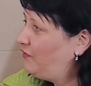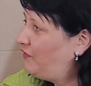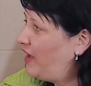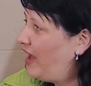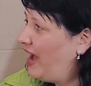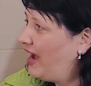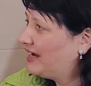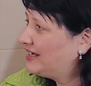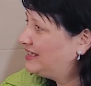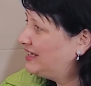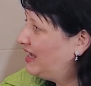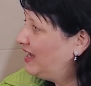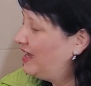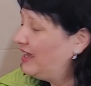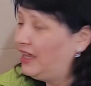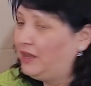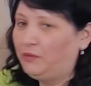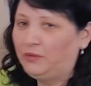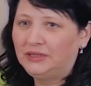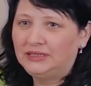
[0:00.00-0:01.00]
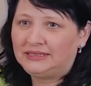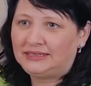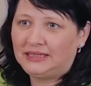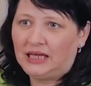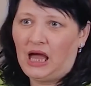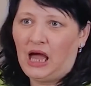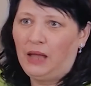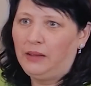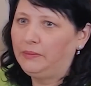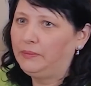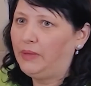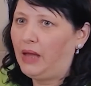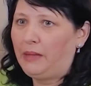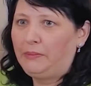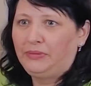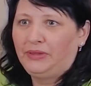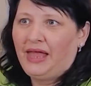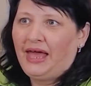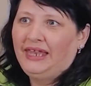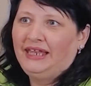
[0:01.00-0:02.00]
In fact, it was,
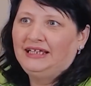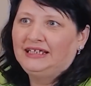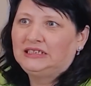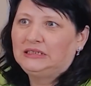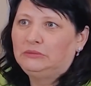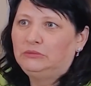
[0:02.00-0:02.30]
I'm planning